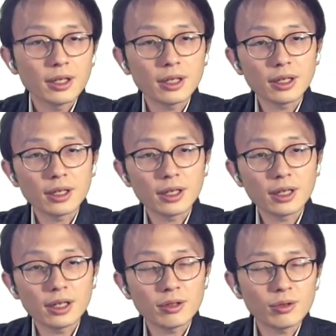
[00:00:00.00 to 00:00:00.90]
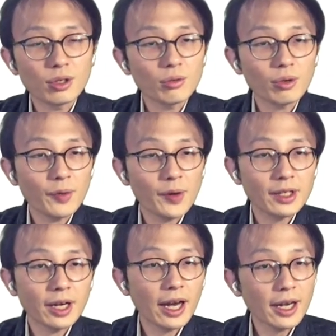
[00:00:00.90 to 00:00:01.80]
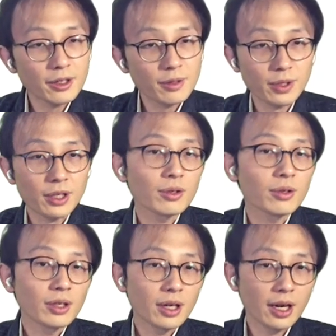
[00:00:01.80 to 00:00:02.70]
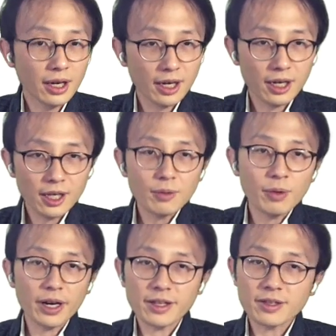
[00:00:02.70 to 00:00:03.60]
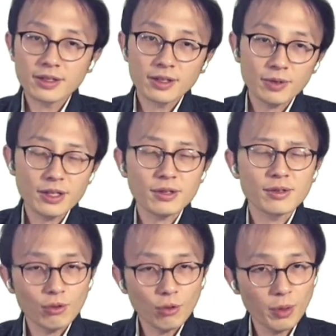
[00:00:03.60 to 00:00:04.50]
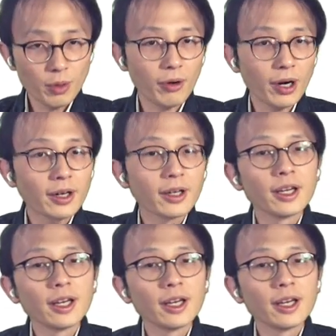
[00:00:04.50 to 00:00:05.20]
It's requirement a high-speed inference with low power